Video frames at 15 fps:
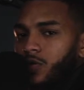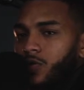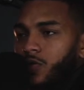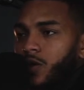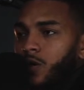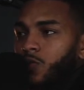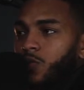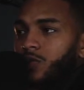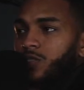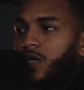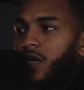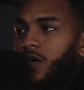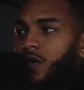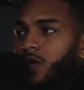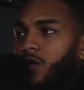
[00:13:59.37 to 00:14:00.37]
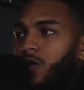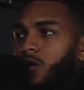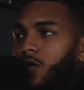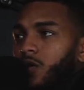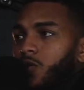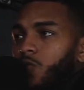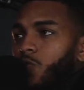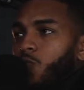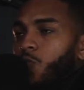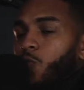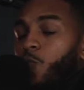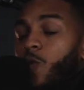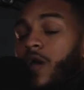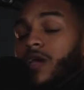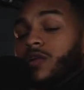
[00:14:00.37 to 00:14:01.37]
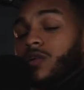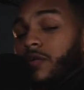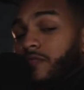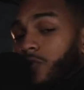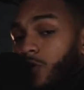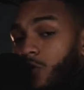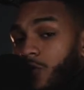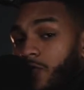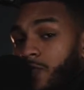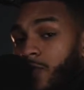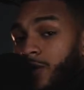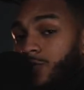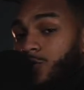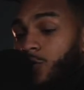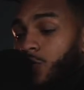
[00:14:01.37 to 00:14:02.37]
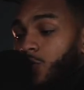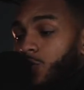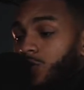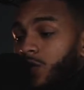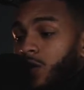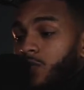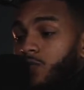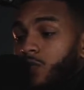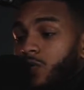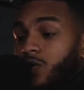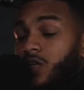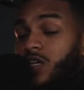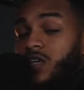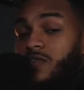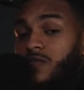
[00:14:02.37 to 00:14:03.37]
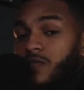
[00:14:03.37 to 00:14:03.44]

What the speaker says: there was a weight lifted off of my shoulders, a relief,